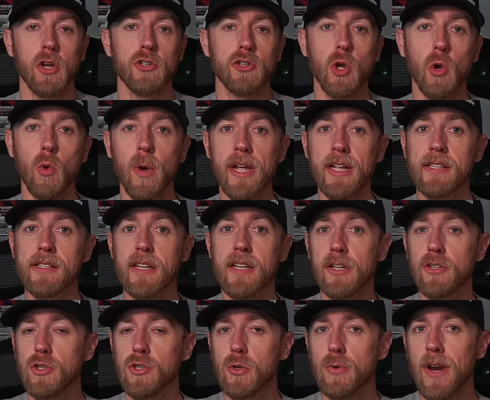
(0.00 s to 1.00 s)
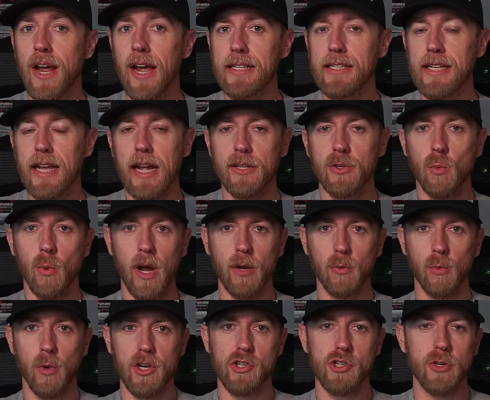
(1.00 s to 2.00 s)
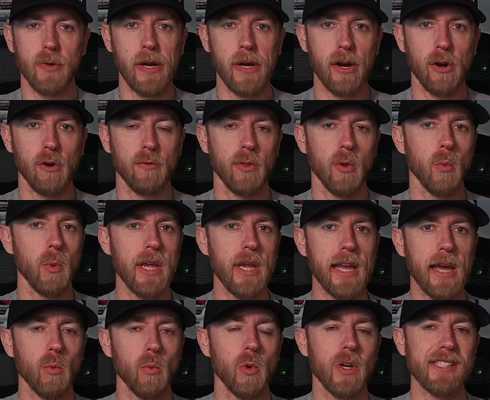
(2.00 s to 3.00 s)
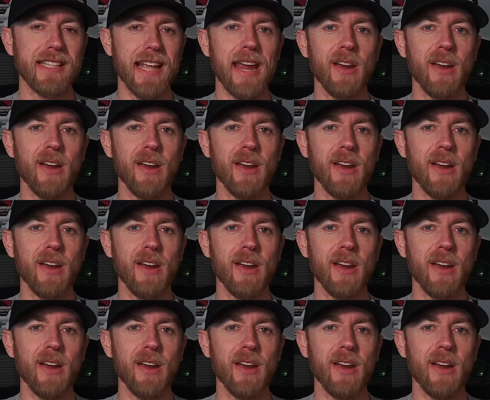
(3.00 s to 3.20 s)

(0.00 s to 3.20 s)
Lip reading: Two wins in two nights at the Wild West Shootout over the weekend was